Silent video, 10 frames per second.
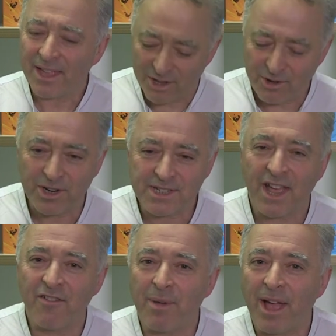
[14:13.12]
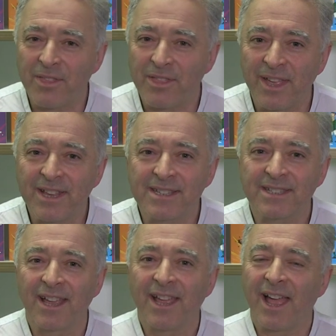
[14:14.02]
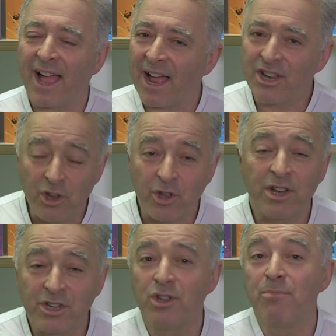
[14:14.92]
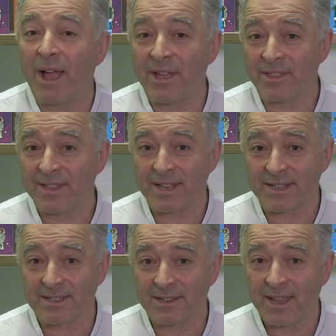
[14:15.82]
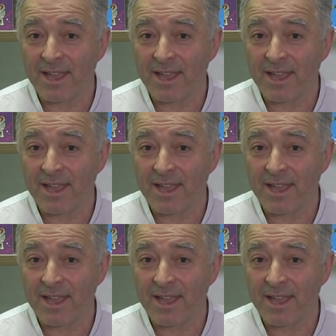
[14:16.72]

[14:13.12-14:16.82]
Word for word: You deserve better than this, and you can do better than this.